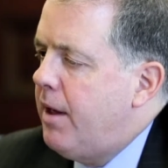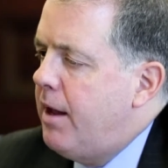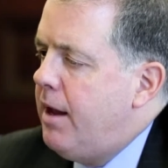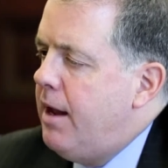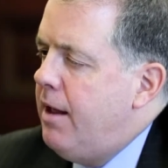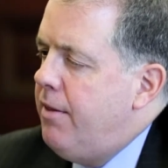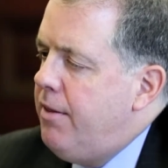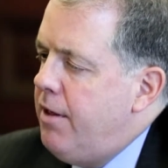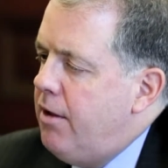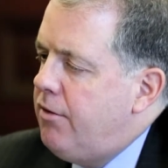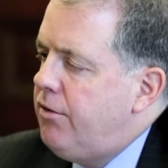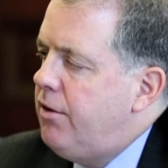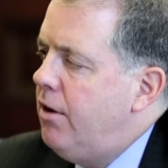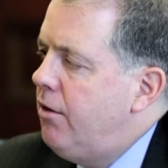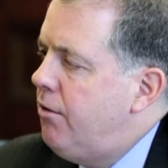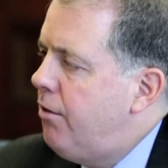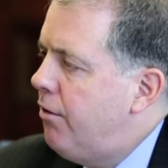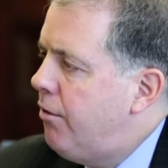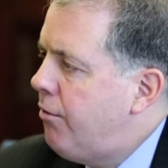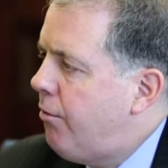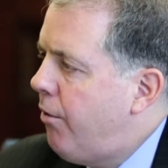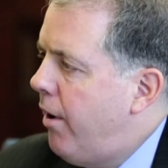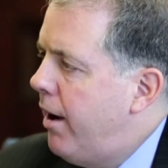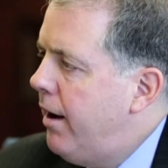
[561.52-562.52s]
In this
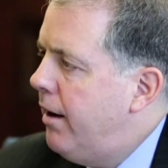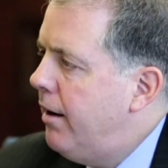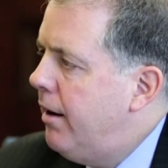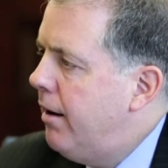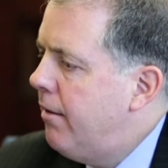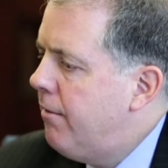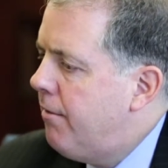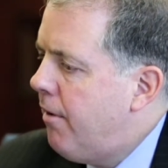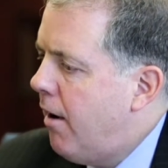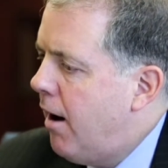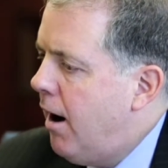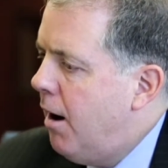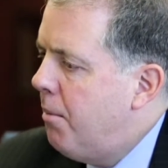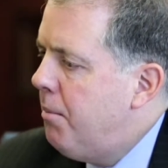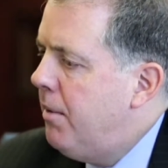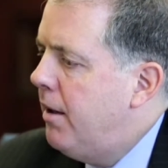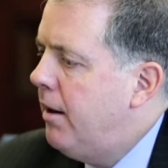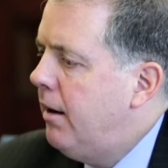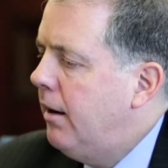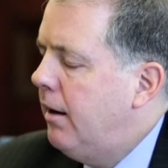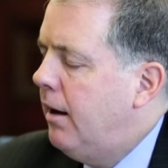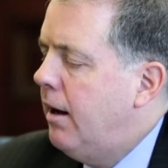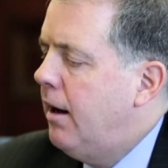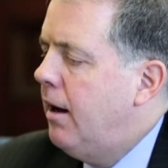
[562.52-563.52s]
interest rate
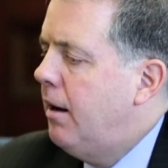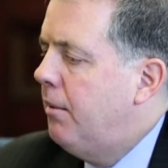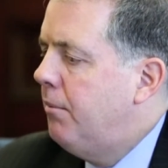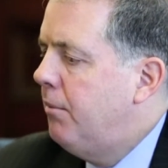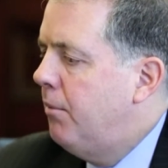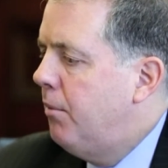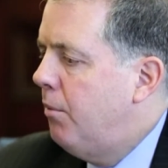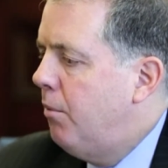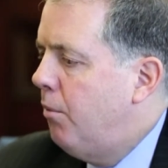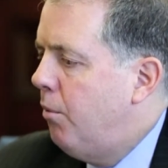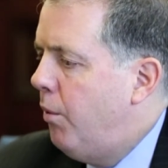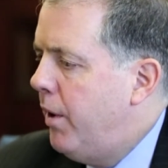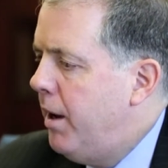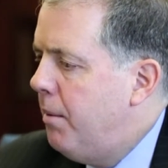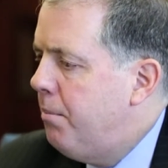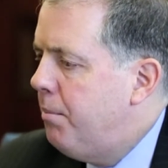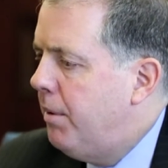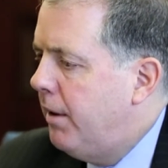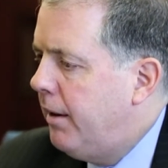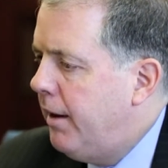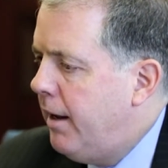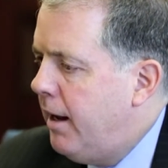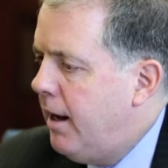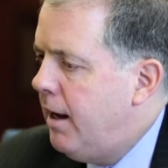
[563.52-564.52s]
environment, we
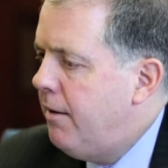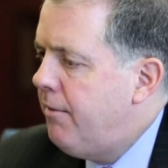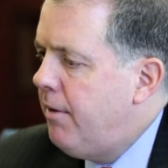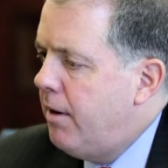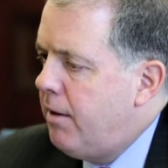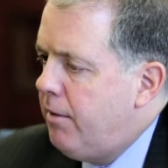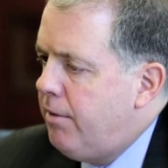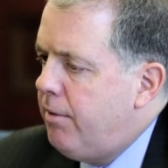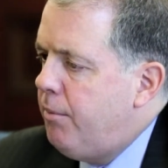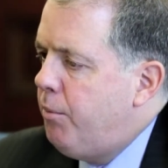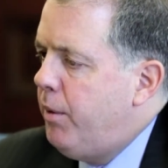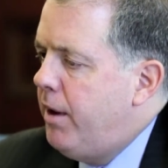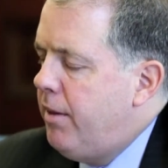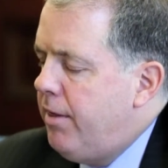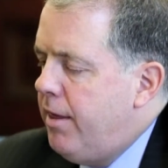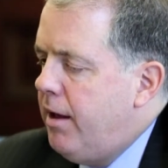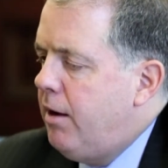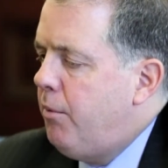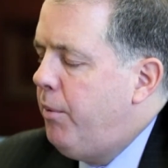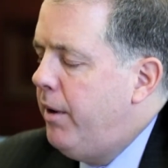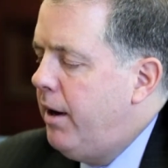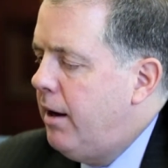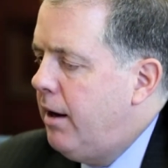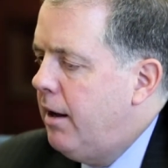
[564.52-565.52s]
believe and we
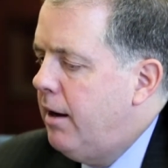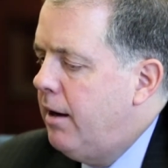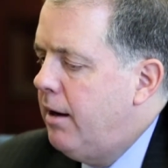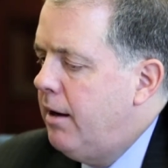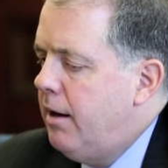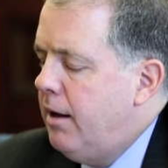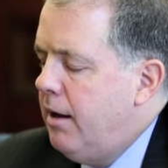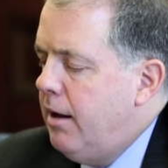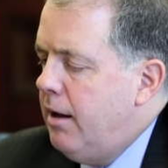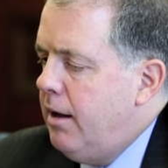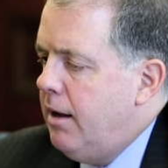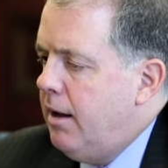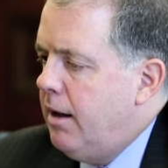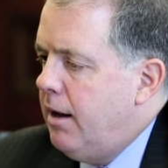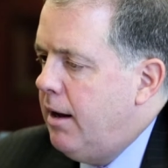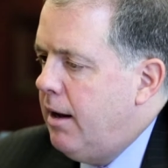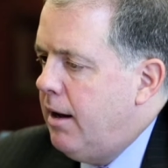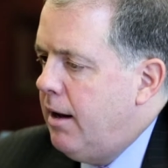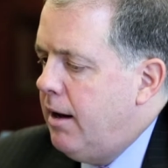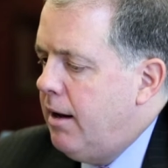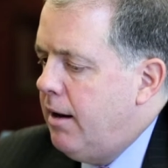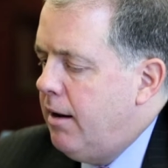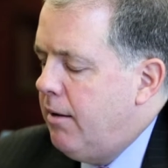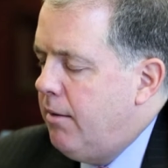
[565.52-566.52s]
think
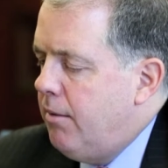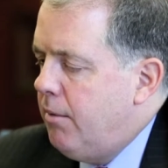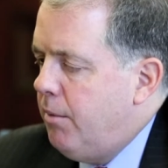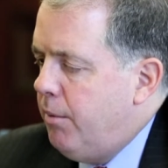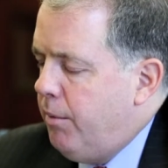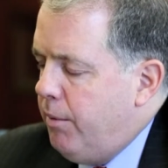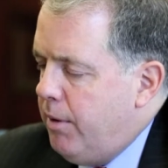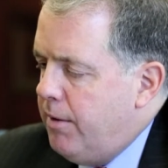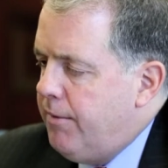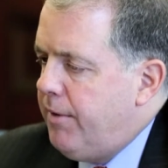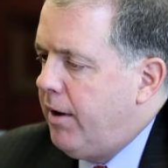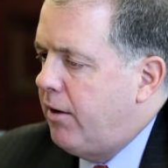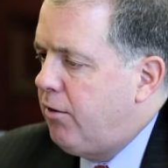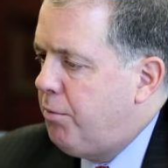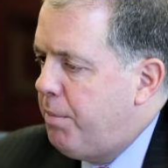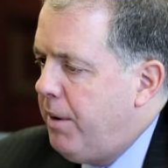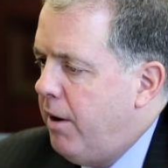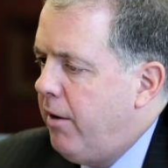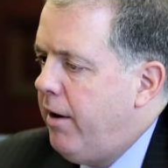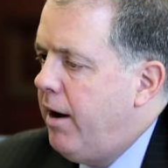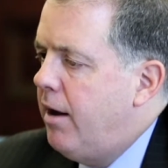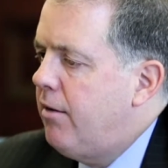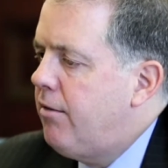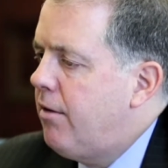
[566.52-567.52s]
we've
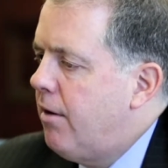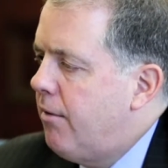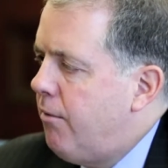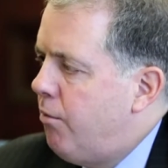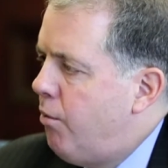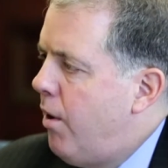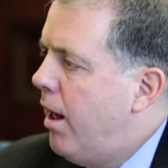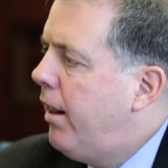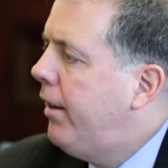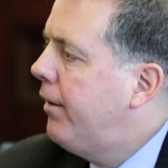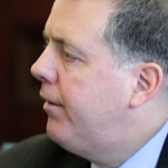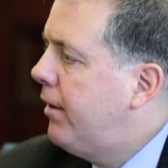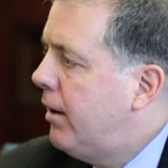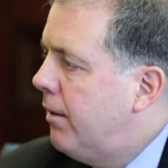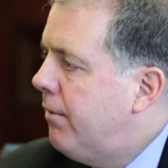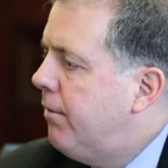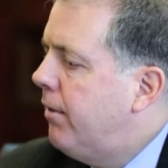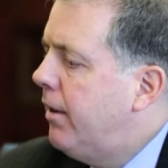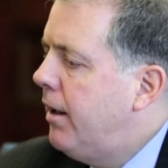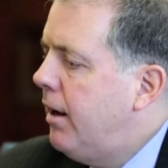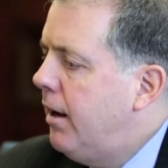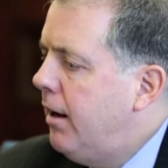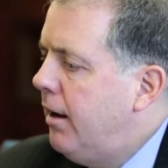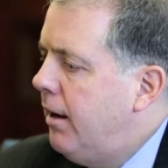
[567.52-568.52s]
experienced a
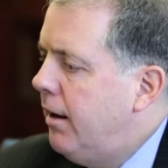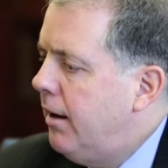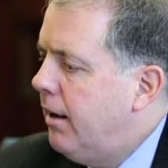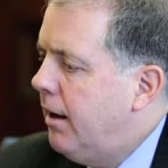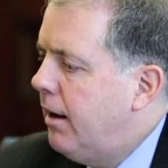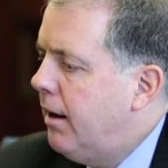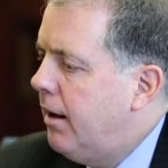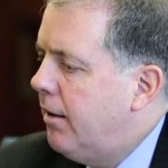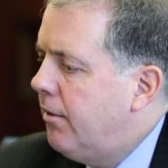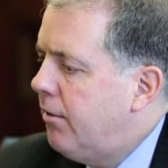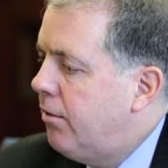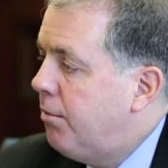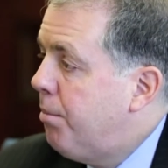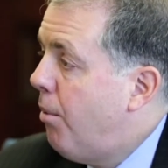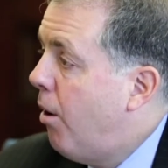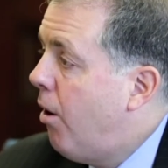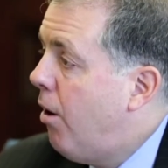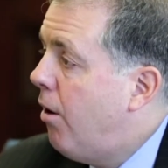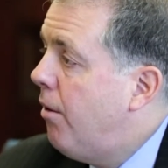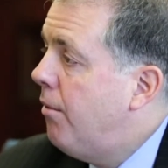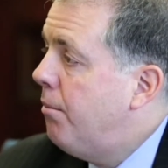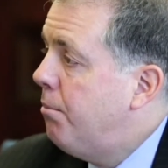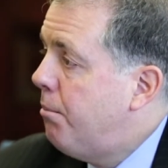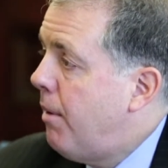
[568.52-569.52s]
relatively
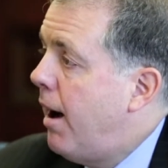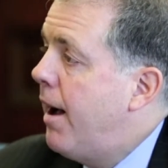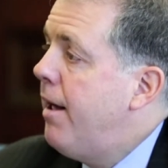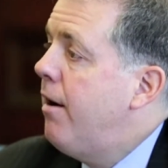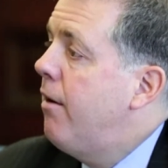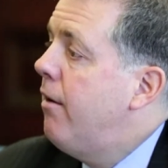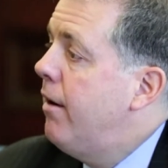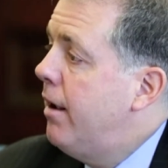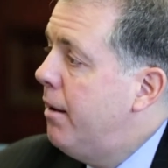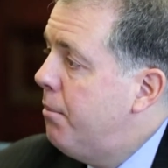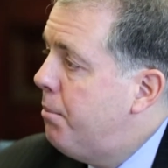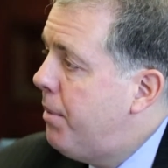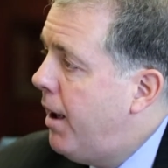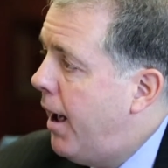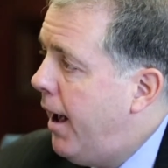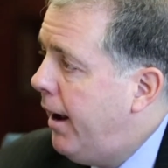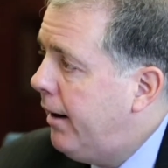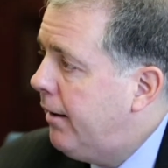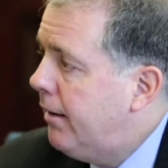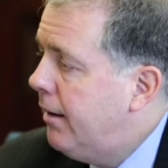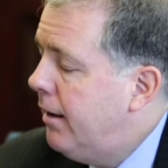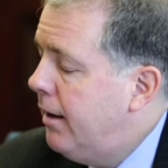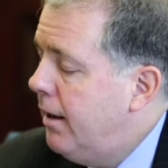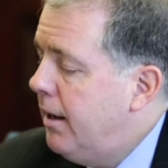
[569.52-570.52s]
small, minor
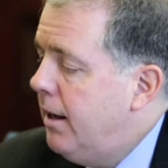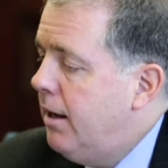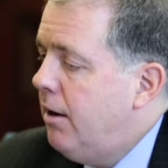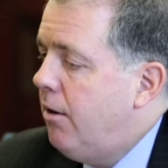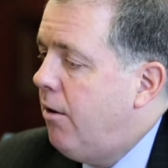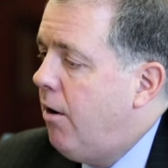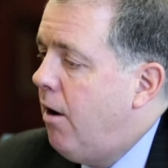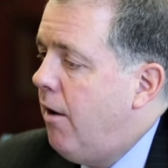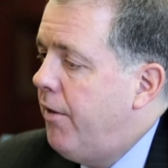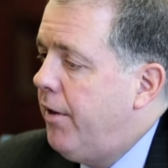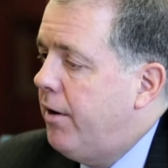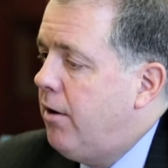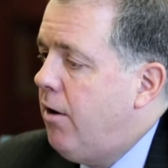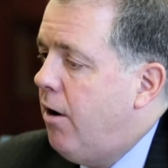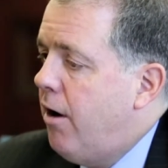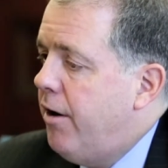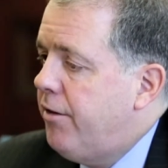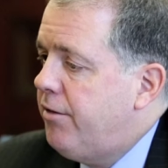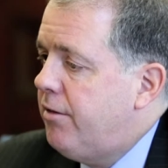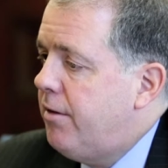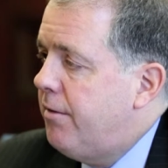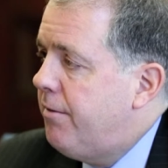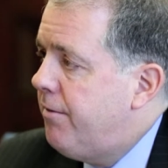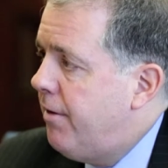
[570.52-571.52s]
impact on the
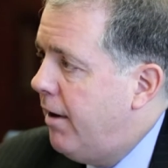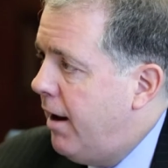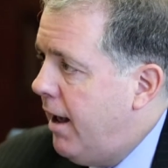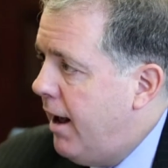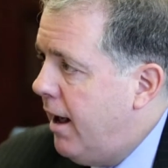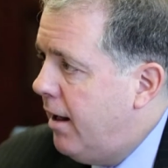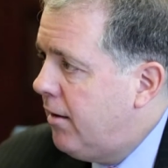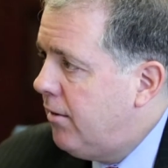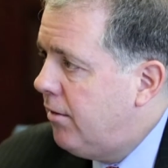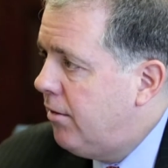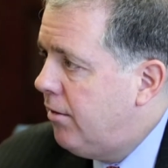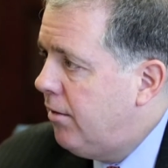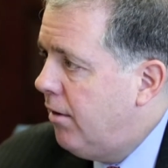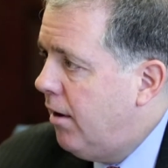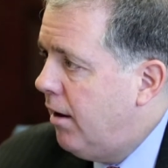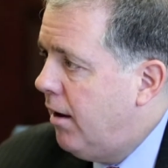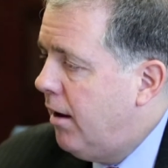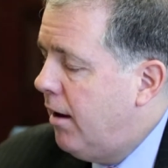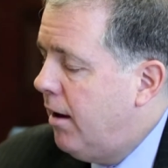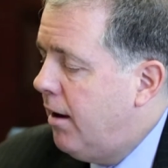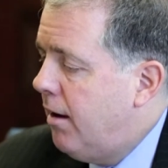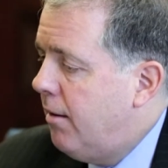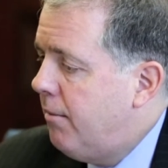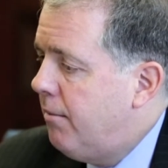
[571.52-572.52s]
cost of finance
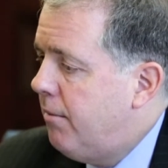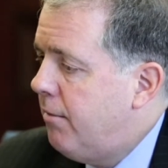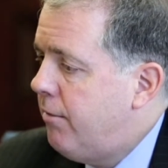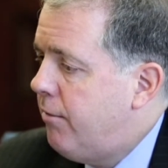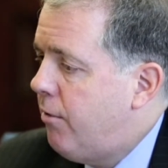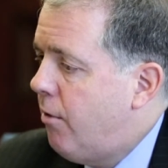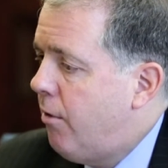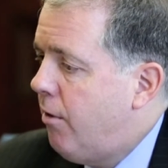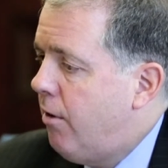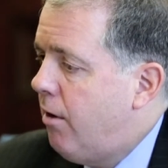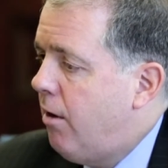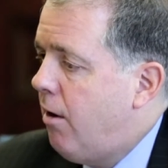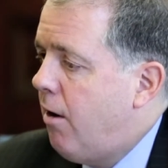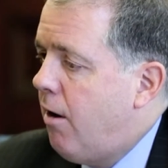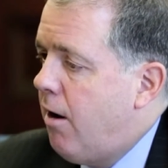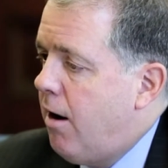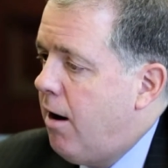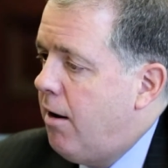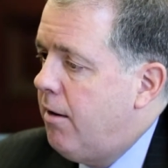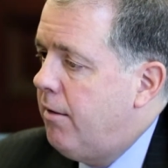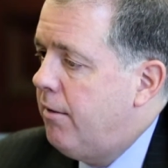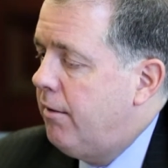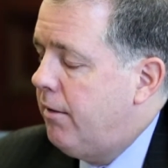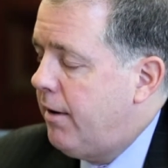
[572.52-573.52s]
for
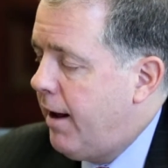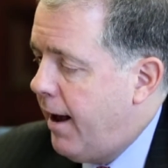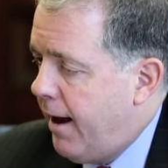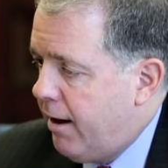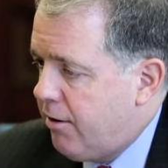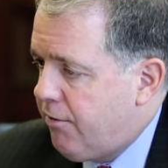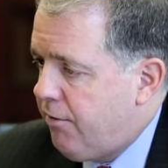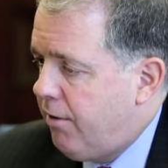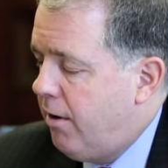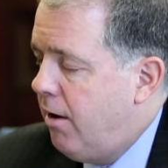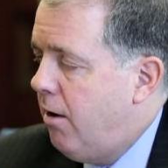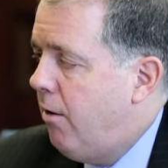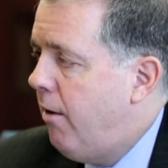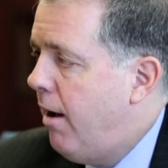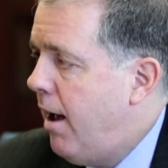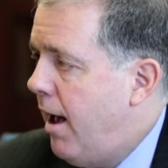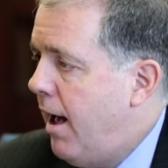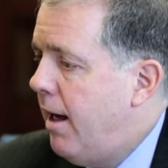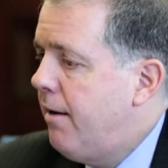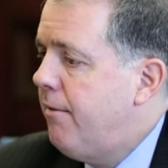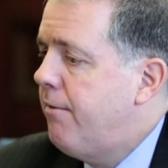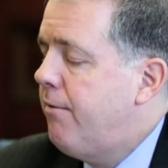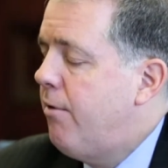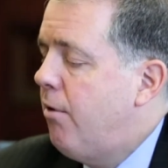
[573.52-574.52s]
our cash flow
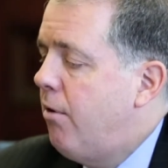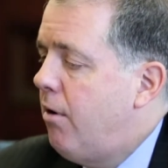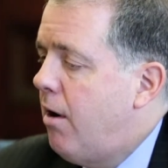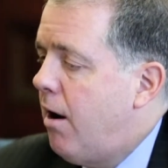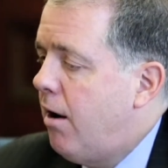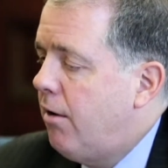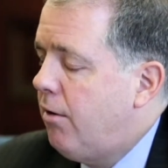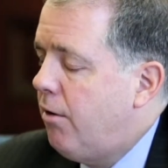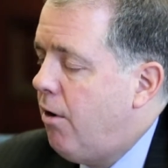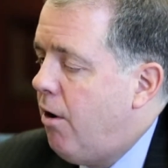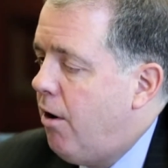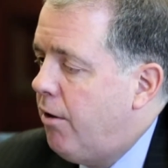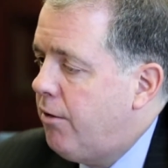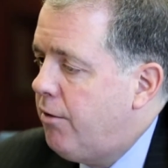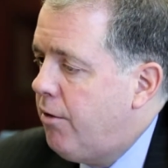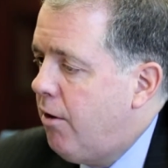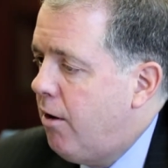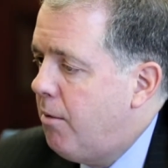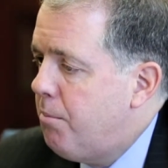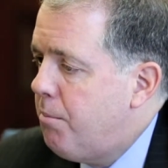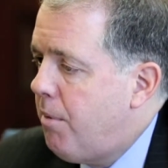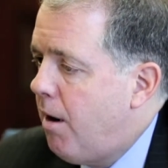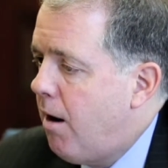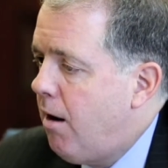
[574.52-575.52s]
and for our
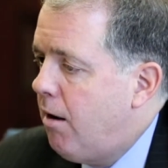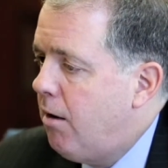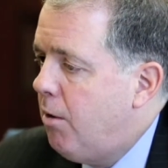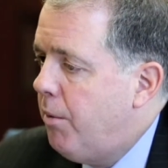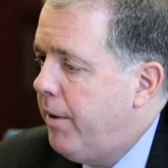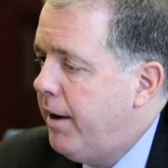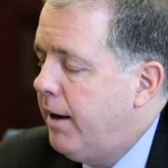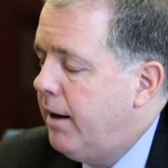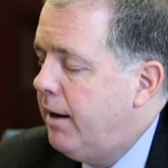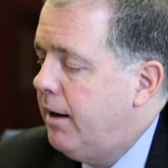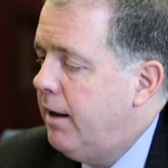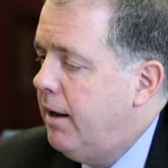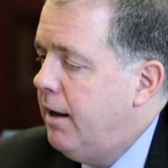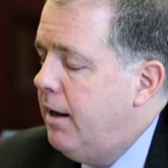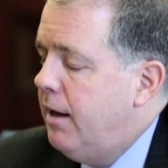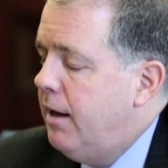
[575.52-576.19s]
long-term borrowing